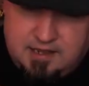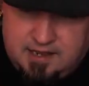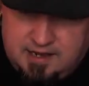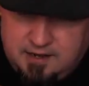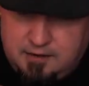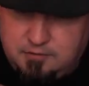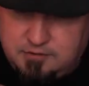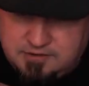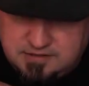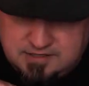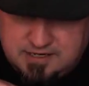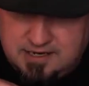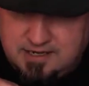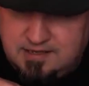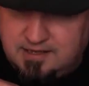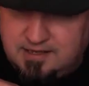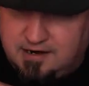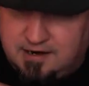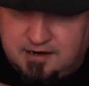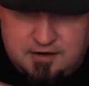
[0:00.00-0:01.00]
it was in
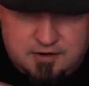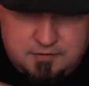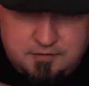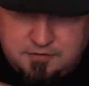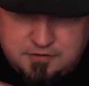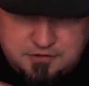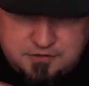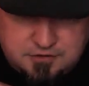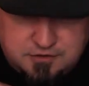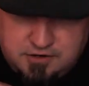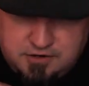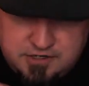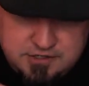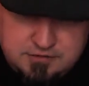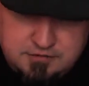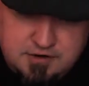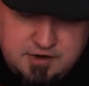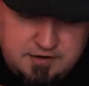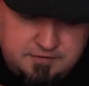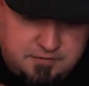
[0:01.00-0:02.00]
there. I don't know if it was
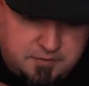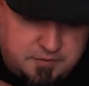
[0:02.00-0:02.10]
cross-threaded from the